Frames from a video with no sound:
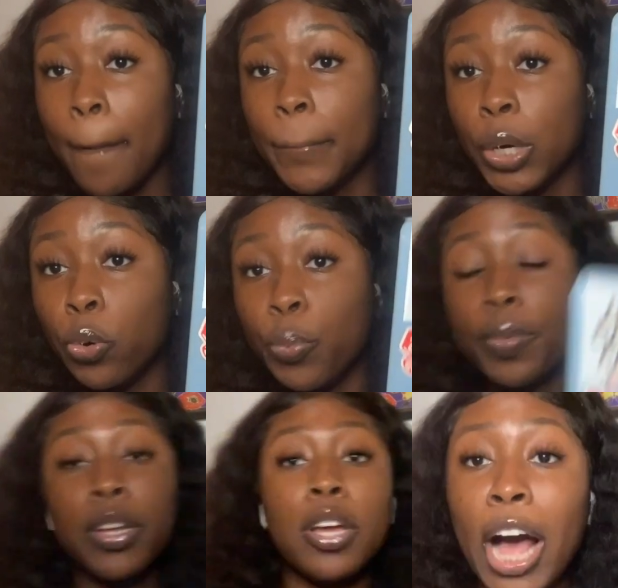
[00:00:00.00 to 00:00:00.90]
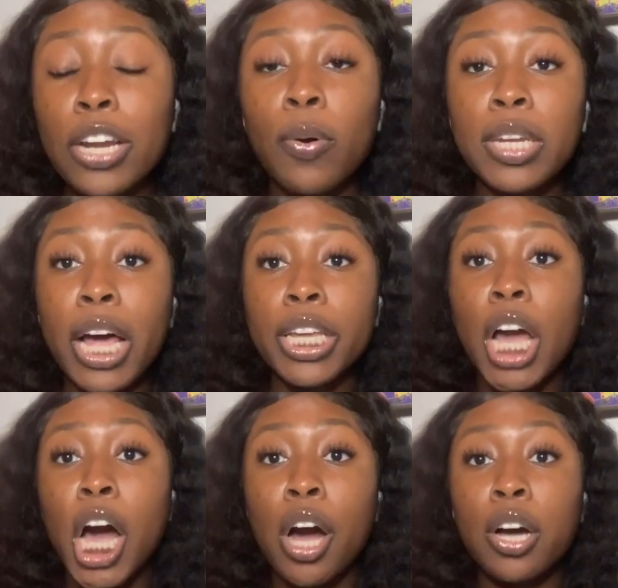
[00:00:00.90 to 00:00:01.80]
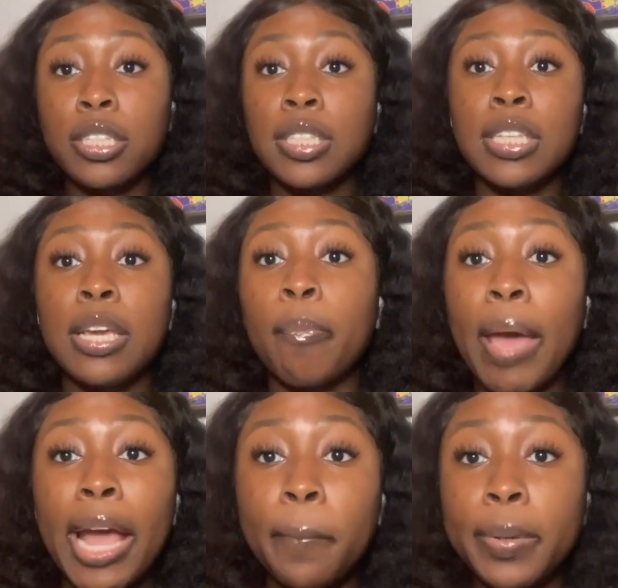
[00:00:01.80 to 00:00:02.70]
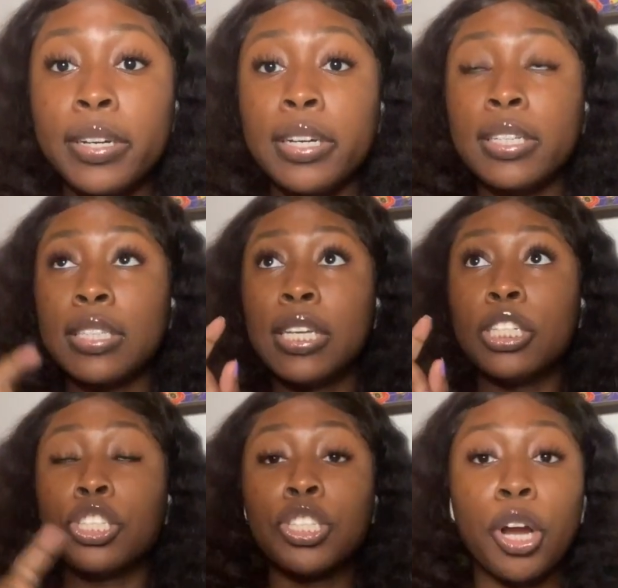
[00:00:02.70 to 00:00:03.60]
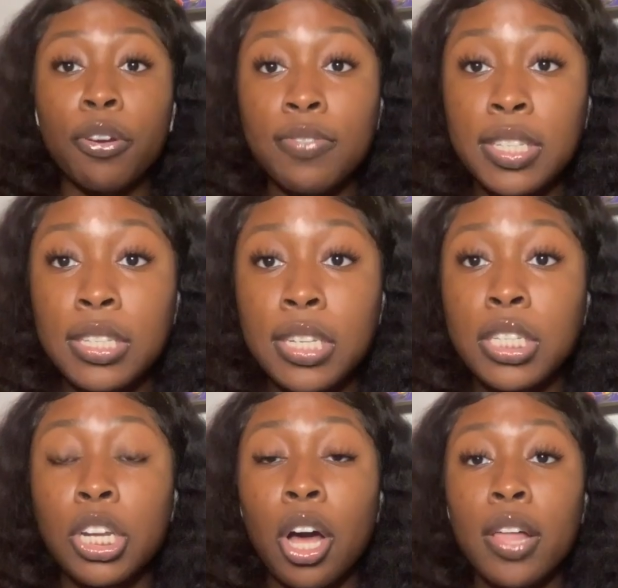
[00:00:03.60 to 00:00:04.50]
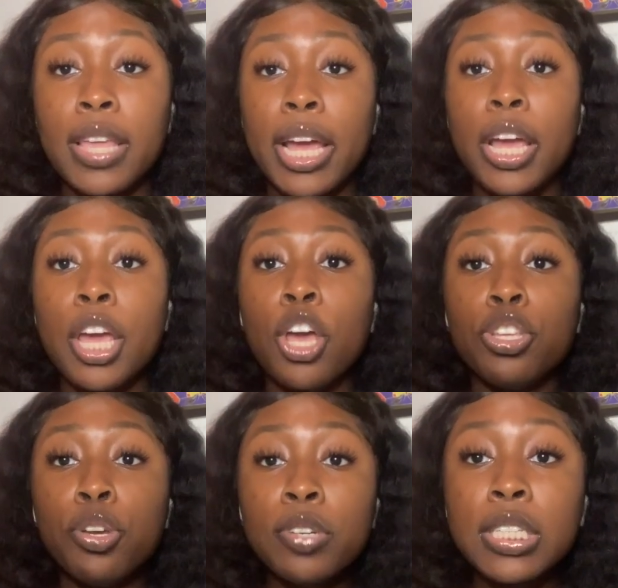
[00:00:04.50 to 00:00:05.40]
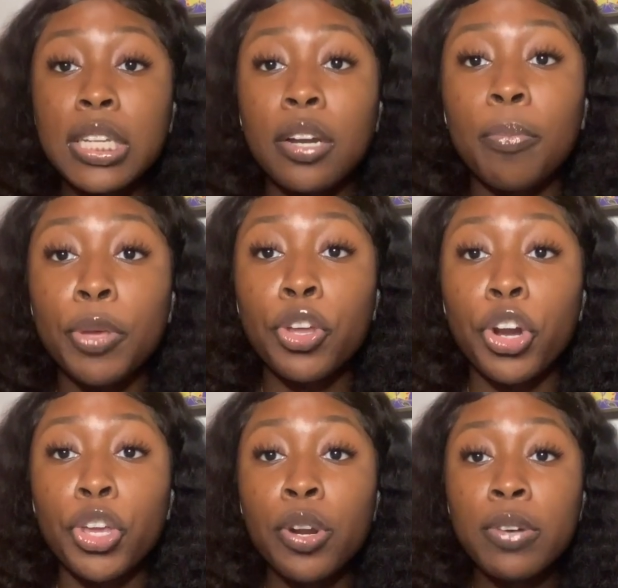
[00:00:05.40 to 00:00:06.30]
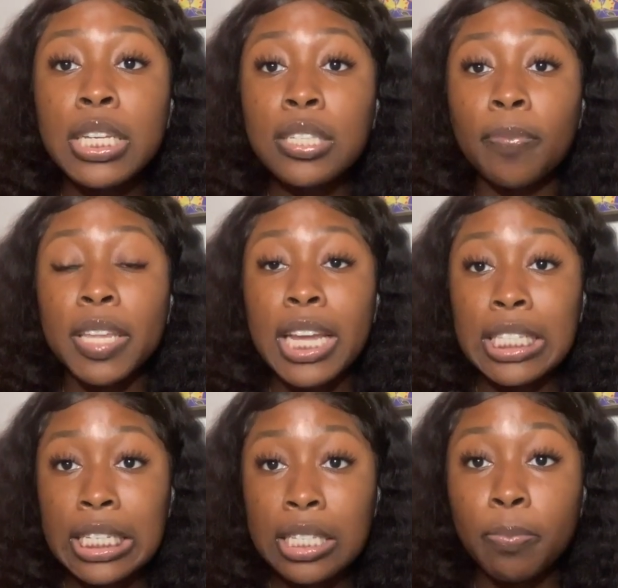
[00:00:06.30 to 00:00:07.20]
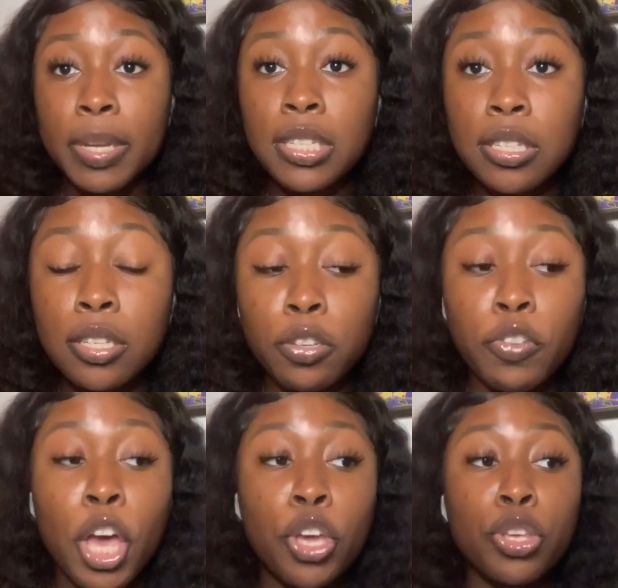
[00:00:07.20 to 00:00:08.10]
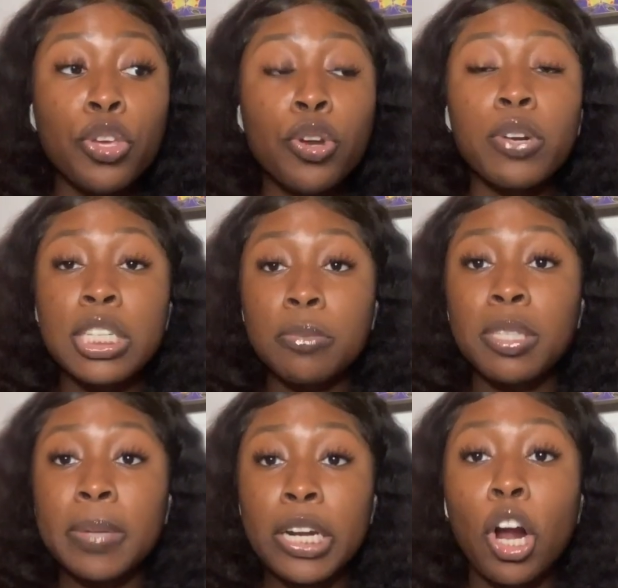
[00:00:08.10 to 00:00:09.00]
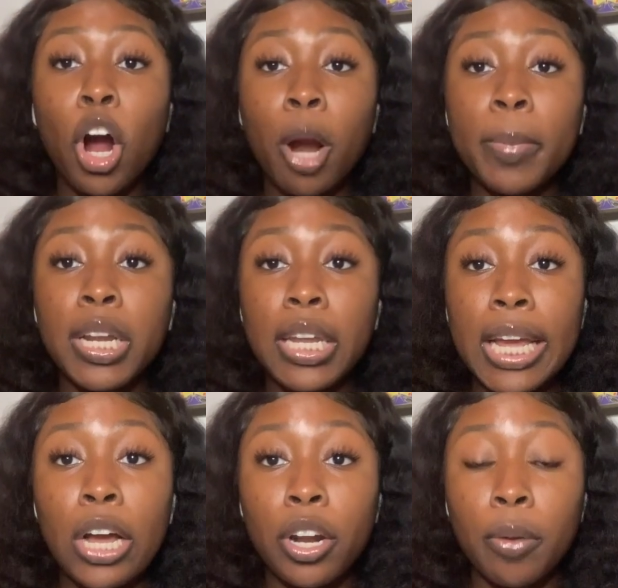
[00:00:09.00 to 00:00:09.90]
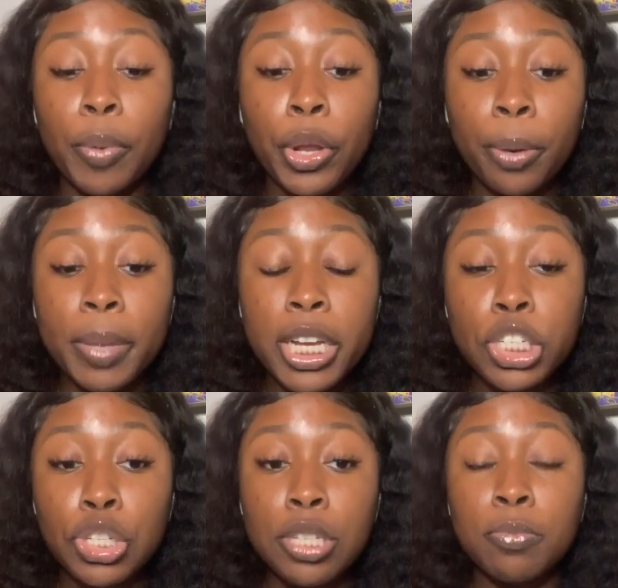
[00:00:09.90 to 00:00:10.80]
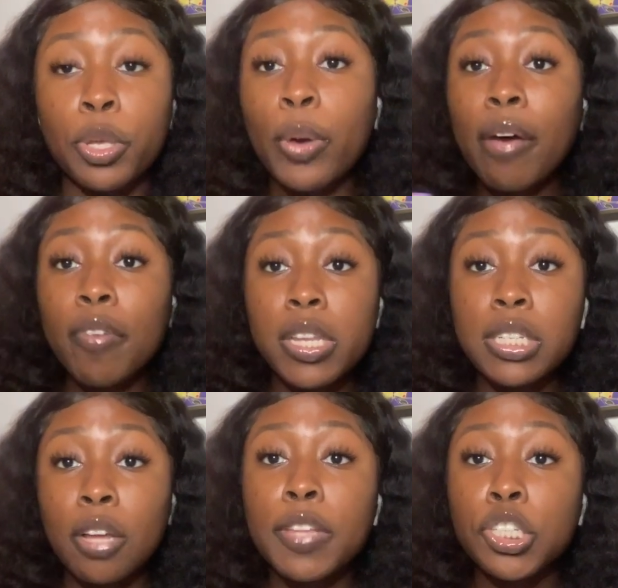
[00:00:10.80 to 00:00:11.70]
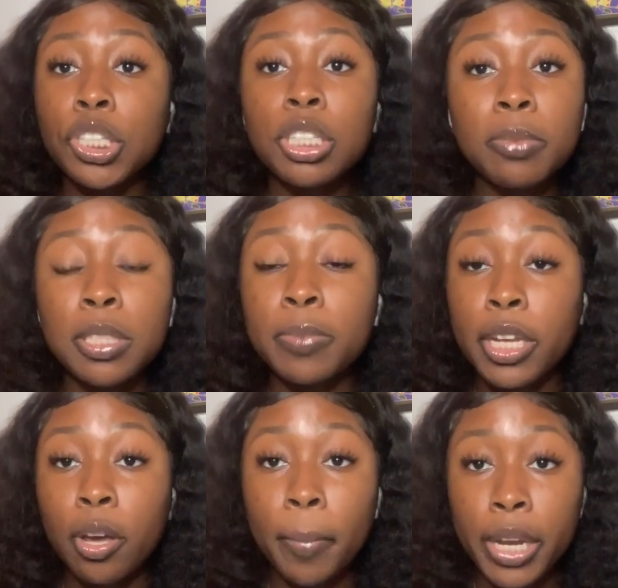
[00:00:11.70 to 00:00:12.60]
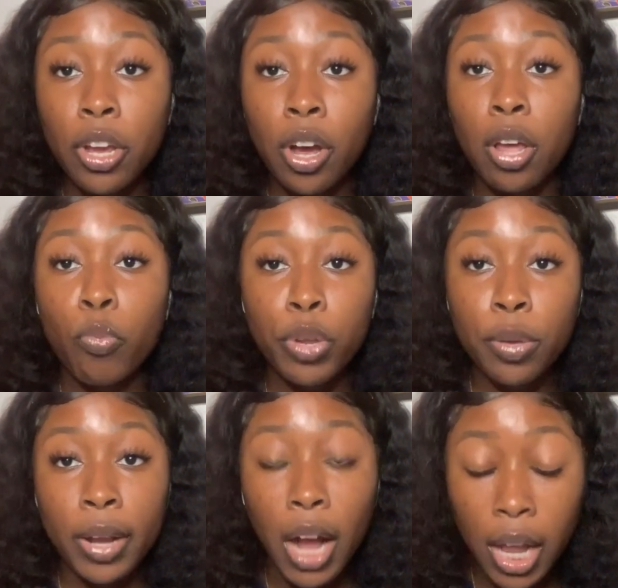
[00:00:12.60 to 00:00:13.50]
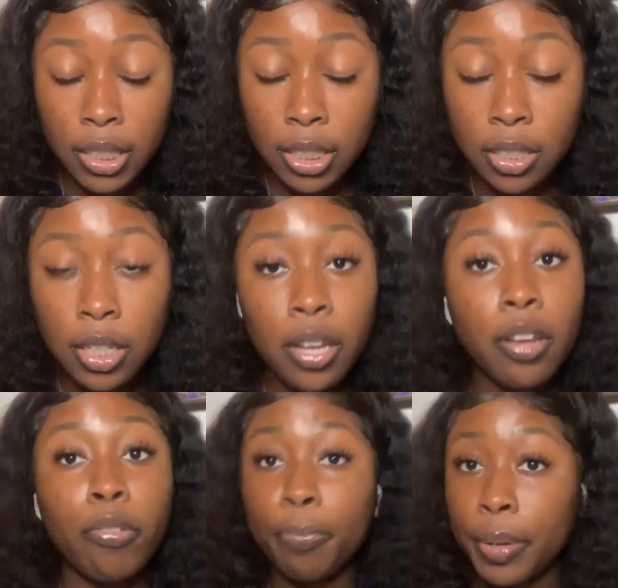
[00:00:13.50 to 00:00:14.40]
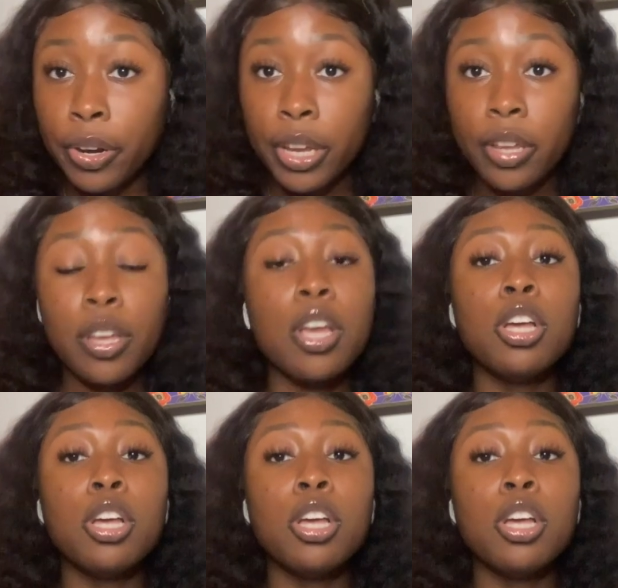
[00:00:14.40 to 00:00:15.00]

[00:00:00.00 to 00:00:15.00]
Boom. I know a lot of y'all see MacBooks and Surfaces and all that. You just need a computer. You don't need something that's expensive. You don't need to be spending an arm and a leg on a computer, because trust me, you have other stuff that you need to be spending your money on when you're in college, period.